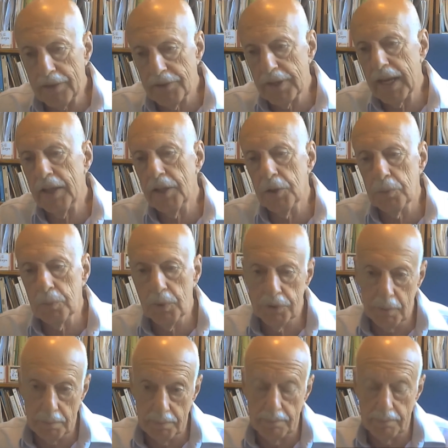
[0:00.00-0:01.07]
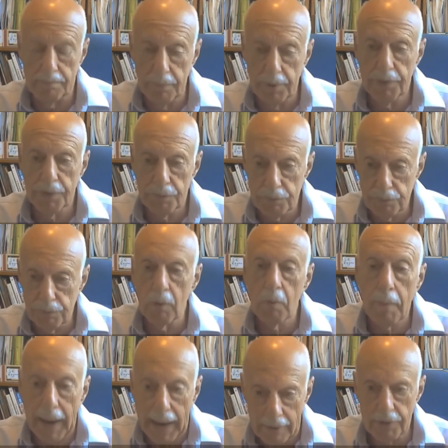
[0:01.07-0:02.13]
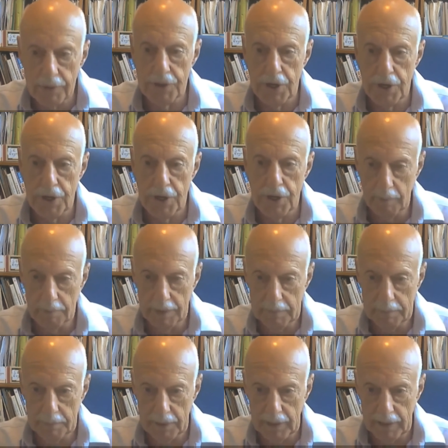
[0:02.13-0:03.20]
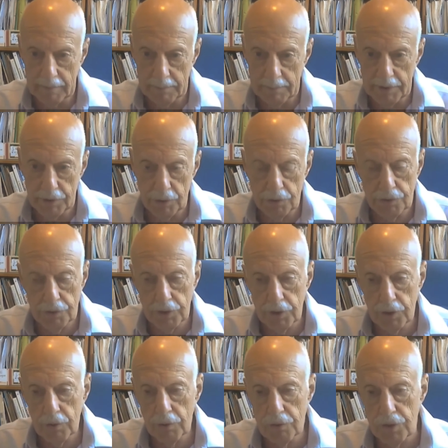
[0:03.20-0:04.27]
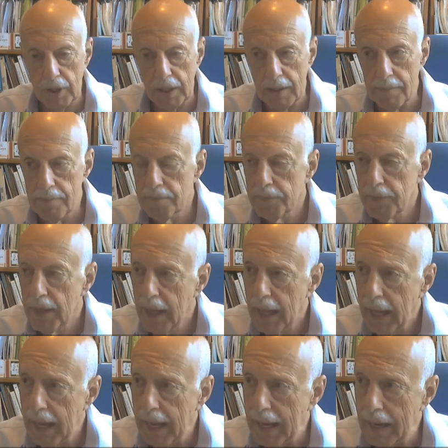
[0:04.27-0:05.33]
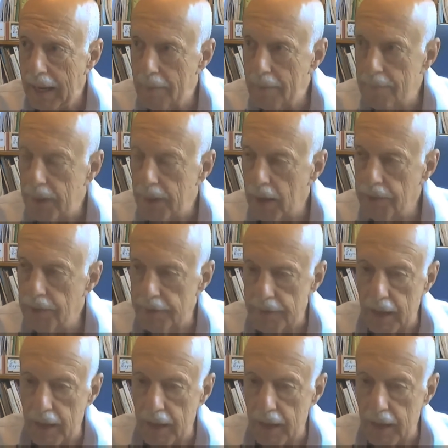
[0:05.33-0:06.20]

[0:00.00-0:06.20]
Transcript: together with the wrong paradigm that people have been used to using. I think